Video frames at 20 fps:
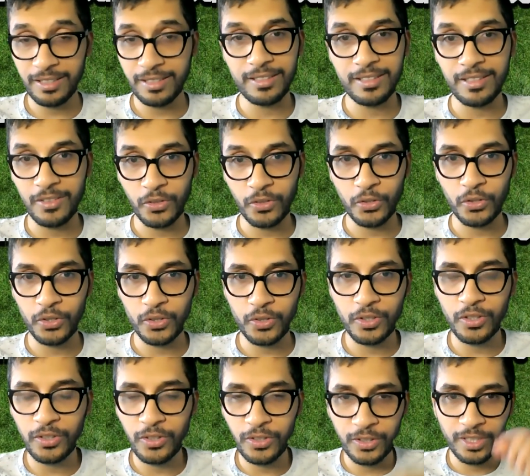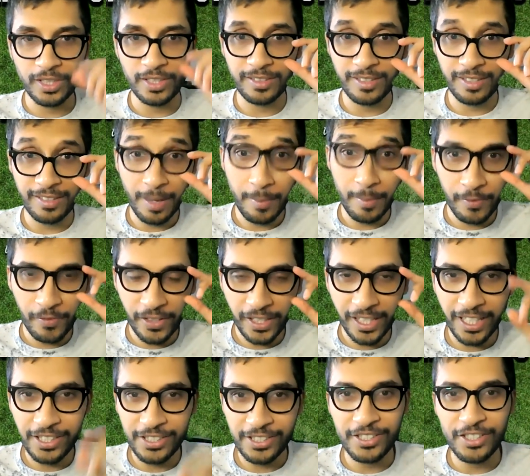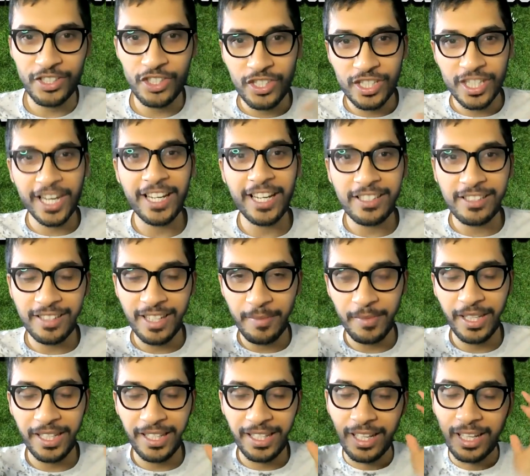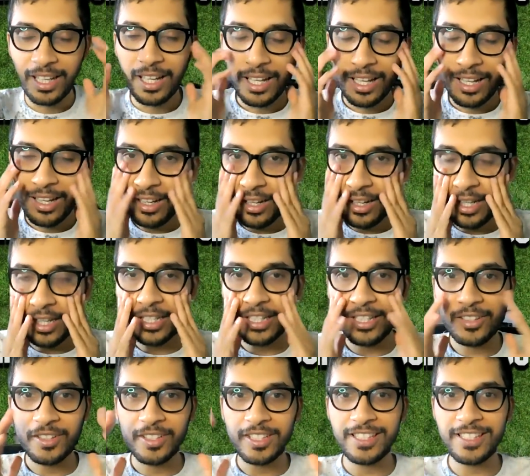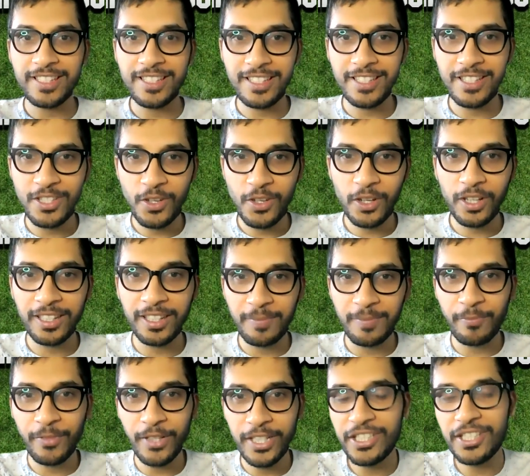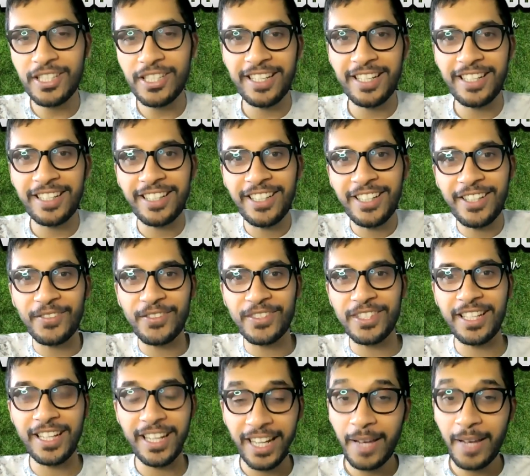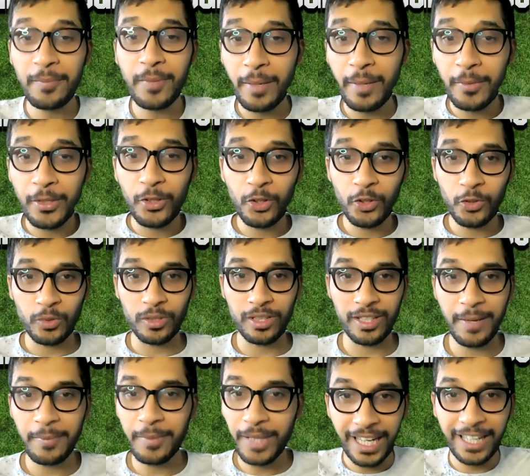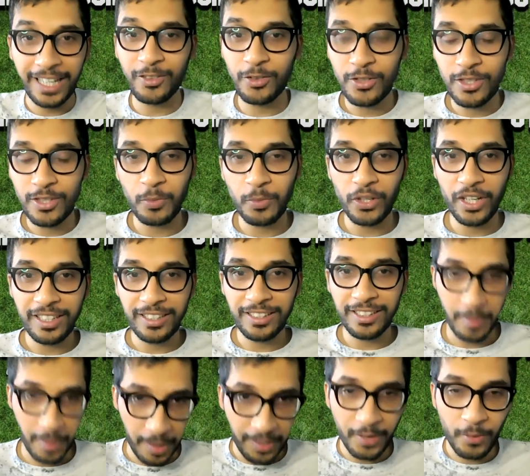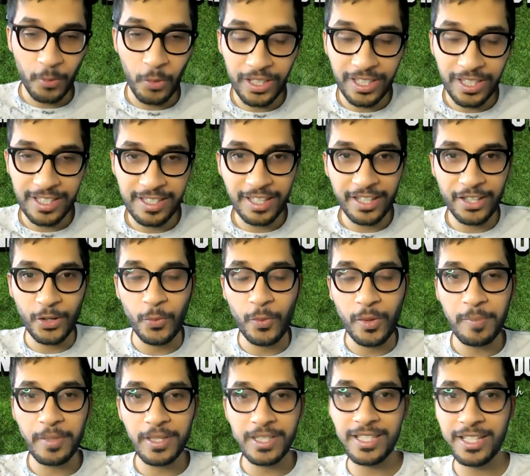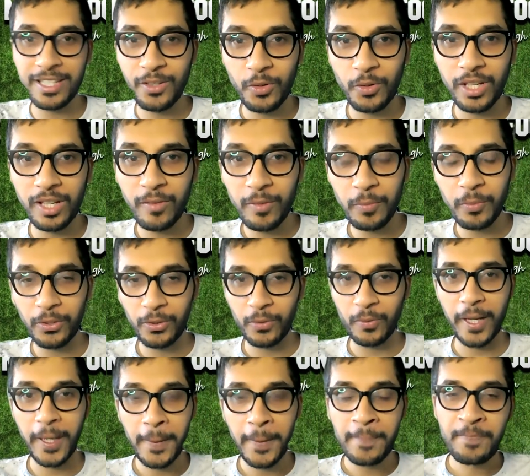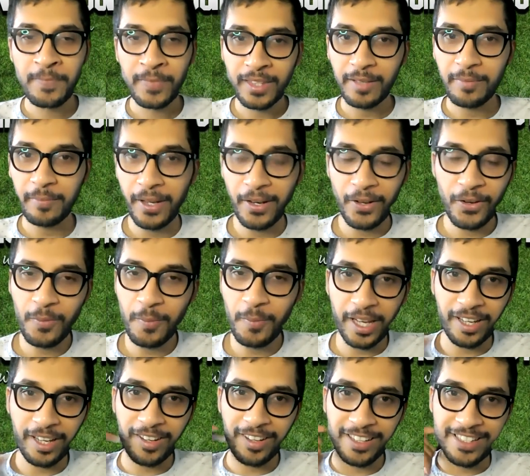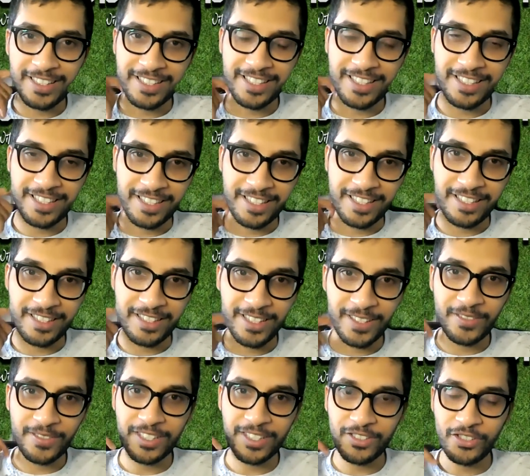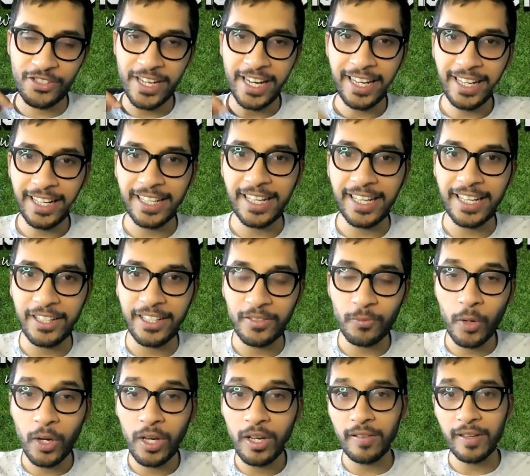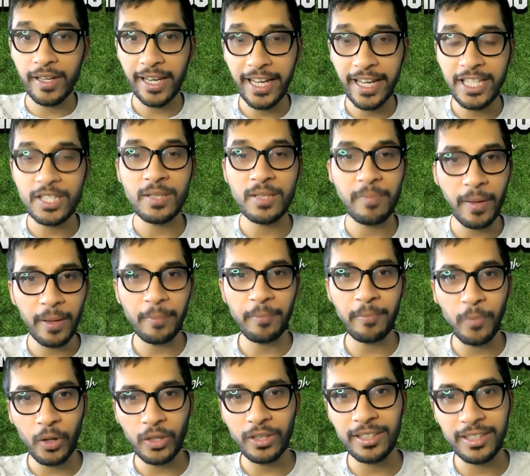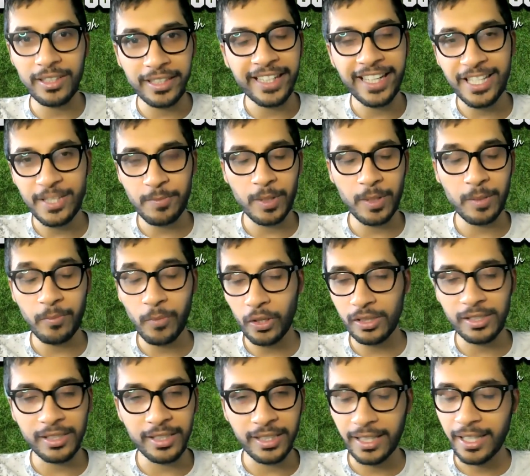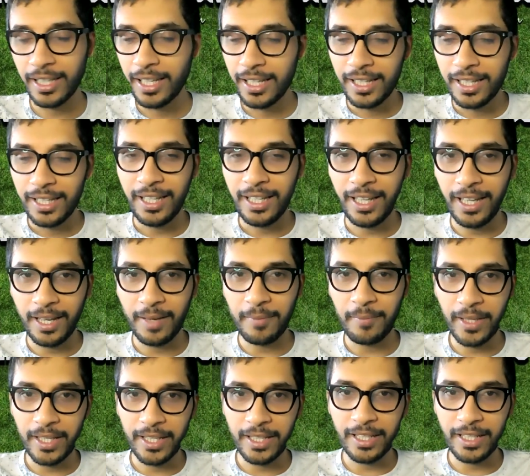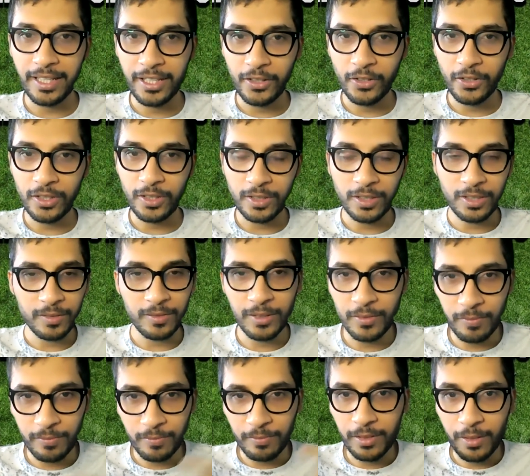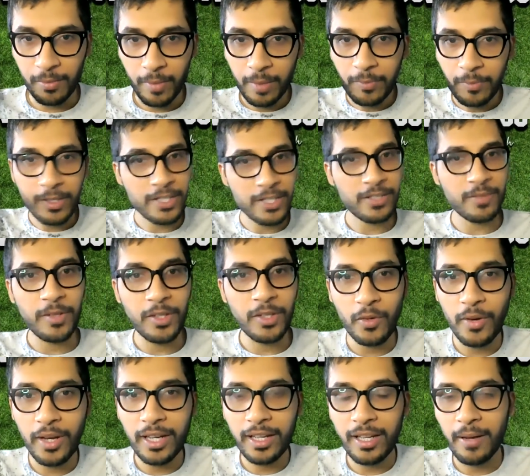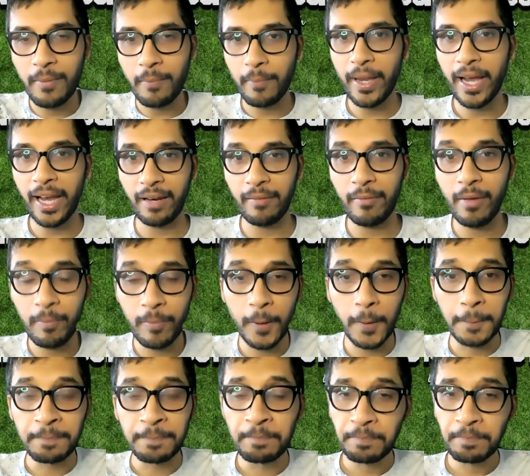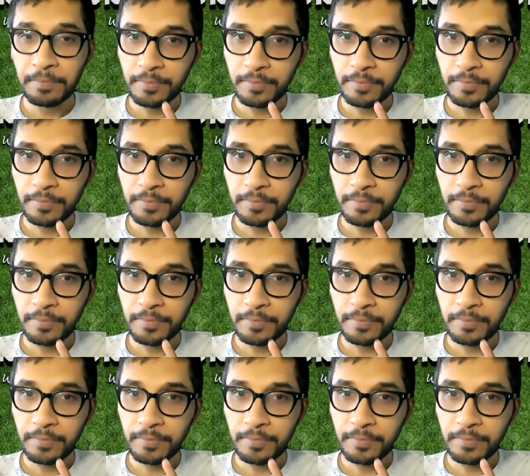you know, could could the, the ramifications change? And, and ah, and, you know, it's, it's, it's all pressure and nerves. And, and I'm, I'm a neutral. I'm, I don't support either you And I wanted City to win because I don't want Liverpool to win. But oh my God, it's it's just nerves and jangling. And you're wondering, has Pep bottled it? Has Pep bottled it? Um, and, and, you know, the, the, the, the, memories of Madrid come back. Remember,